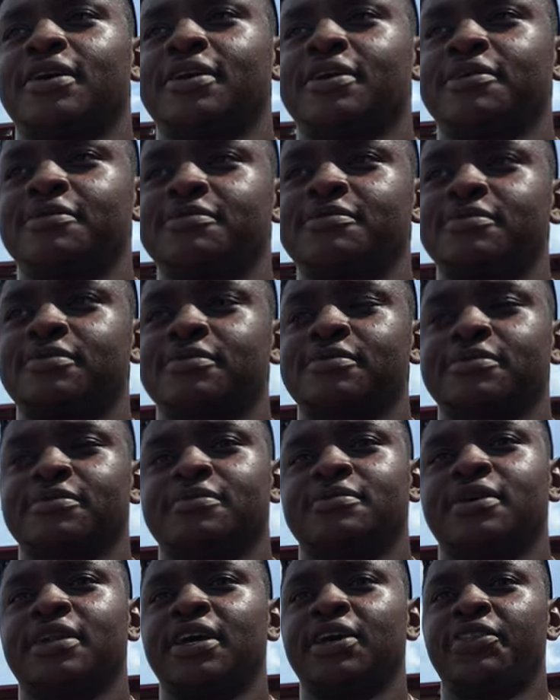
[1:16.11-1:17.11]
Um,
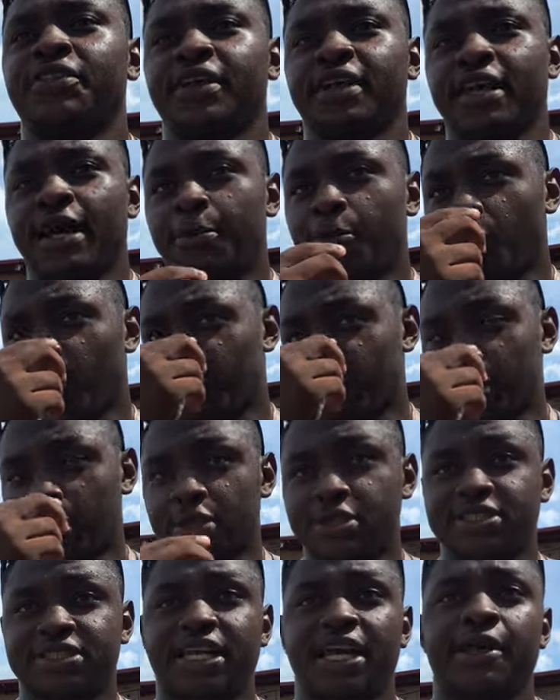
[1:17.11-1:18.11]
another thing, I'm working
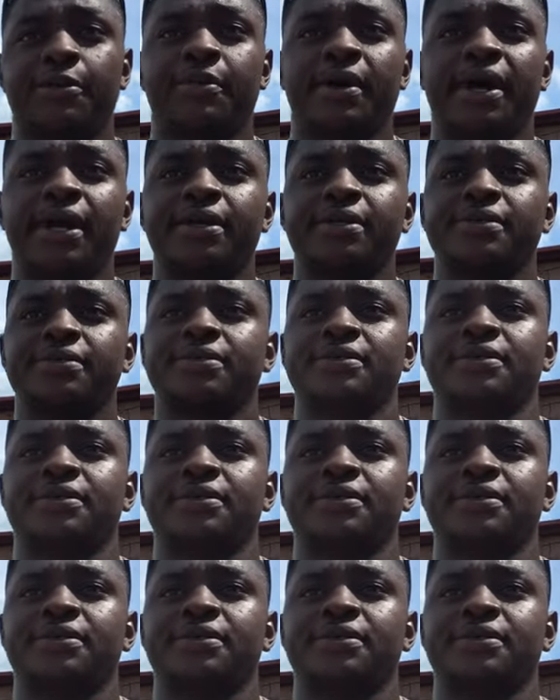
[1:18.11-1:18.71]
on staying back.